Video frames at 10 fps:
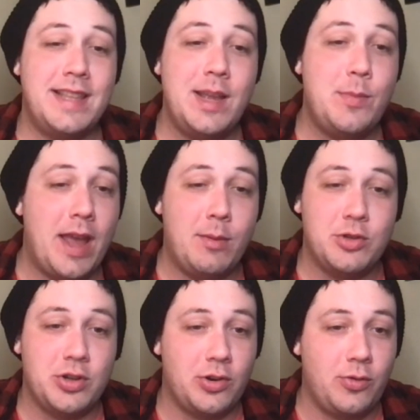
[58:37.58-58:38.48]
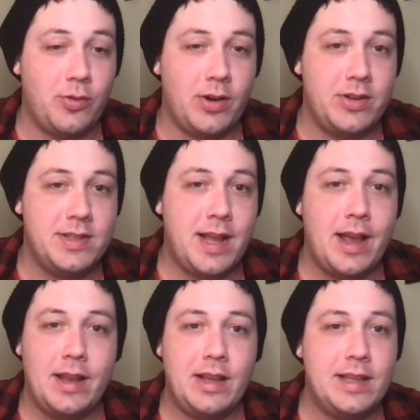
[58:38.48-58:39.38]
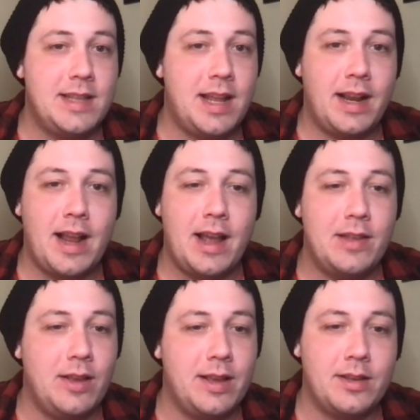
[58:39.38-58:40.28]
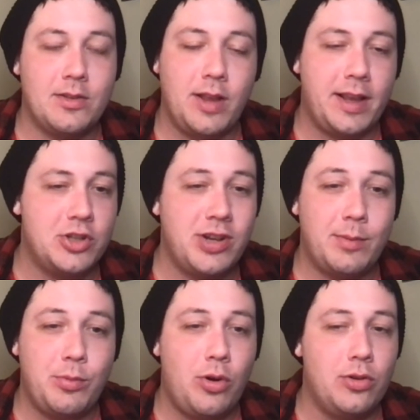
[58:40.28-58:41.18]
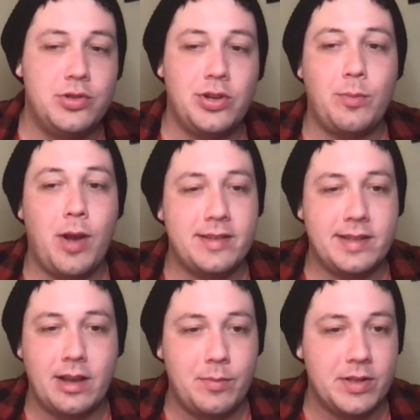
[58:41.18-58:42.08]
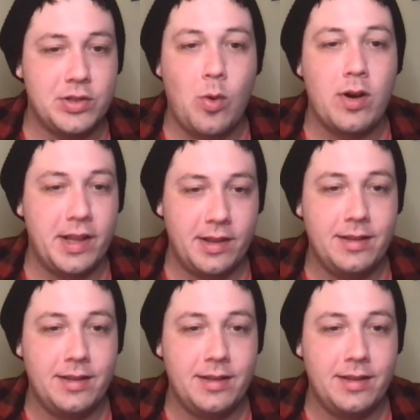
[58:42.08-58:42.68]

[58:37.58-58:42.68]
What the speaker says: deep amateur career. He's not a guy like a Jake Paul who took boxing up at 20.